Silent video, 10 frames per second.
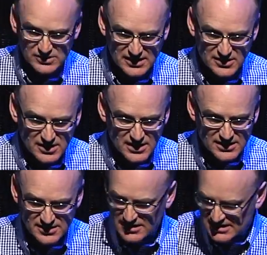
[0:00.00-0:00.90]
So
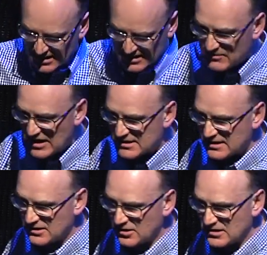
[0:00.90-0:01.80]
this suddenly makes
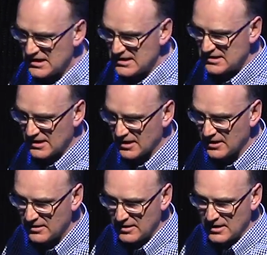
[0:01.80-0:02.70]
it a lot
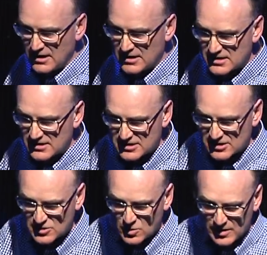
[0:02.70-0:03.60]
easier
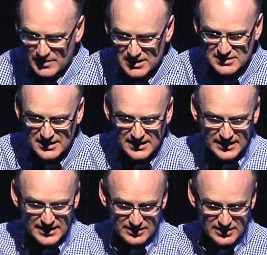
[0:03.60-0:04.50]
to talk about
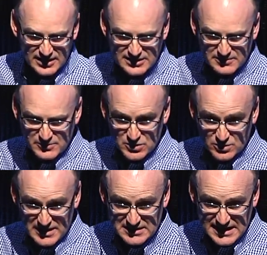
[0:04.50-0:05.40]

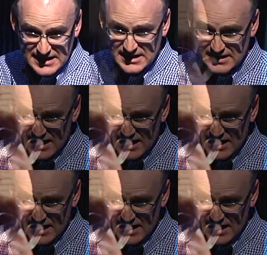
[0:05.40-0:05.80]
taking